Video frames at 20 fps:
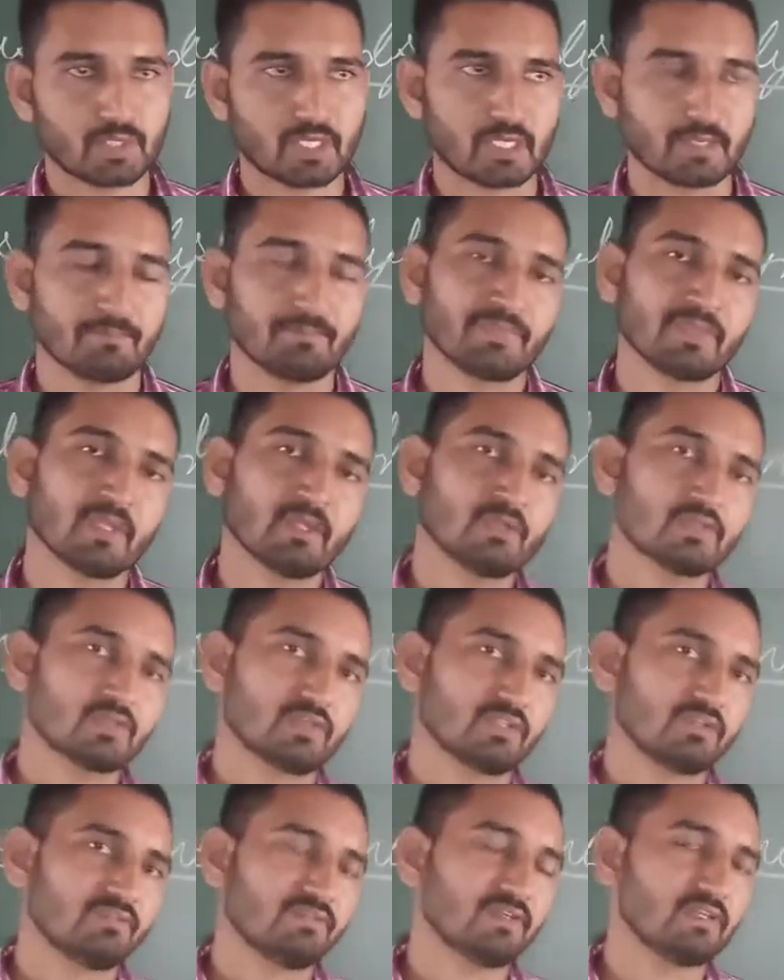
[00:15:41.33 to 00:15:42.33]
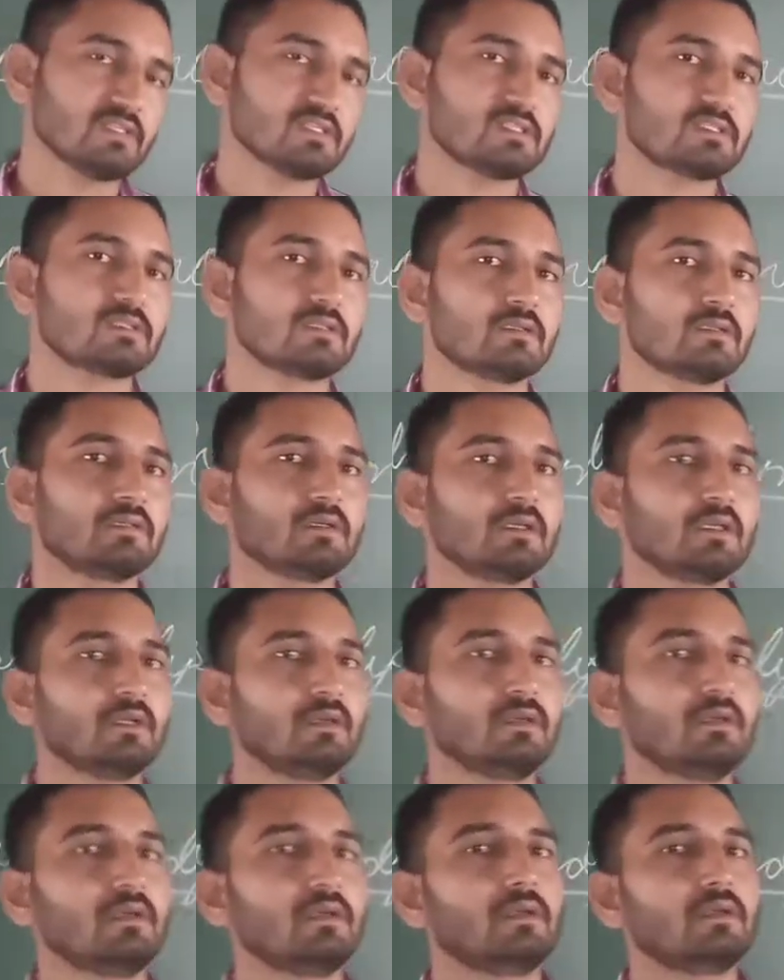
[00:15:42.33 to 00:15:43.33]
Okay, so the first
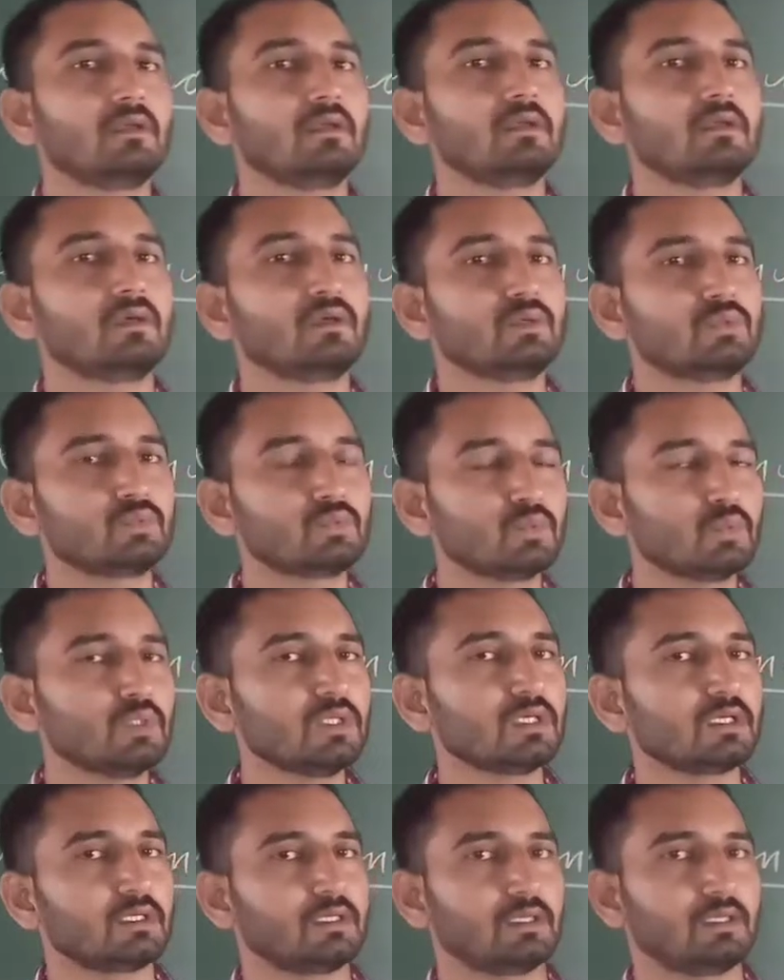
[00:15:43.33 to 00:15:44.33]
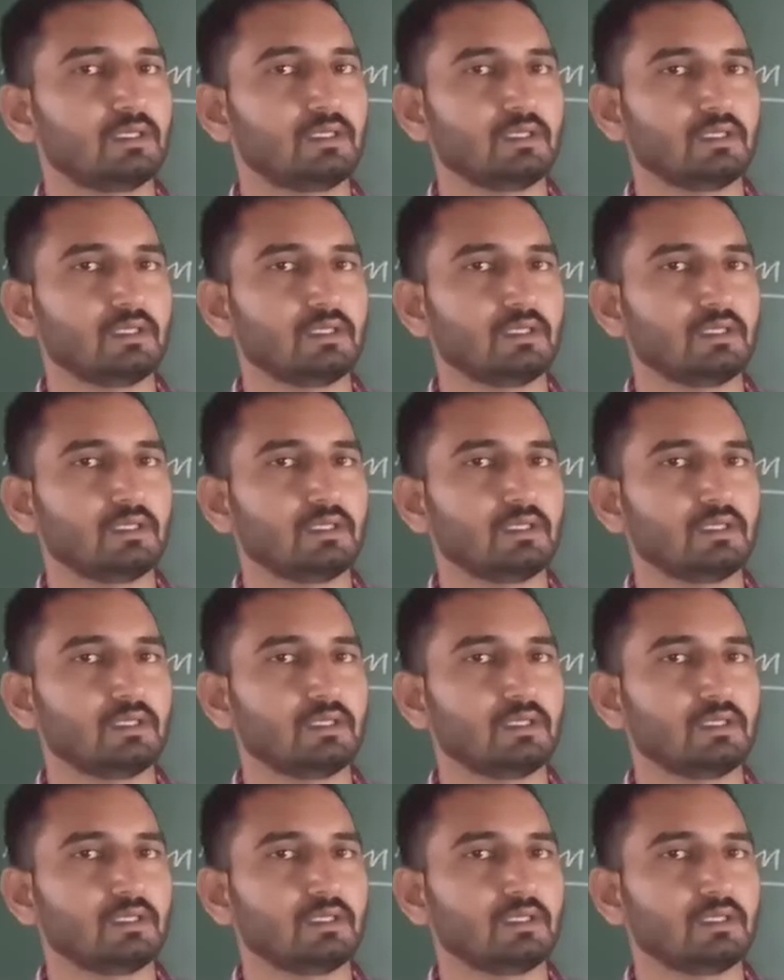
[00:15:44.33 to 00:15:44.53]
ruler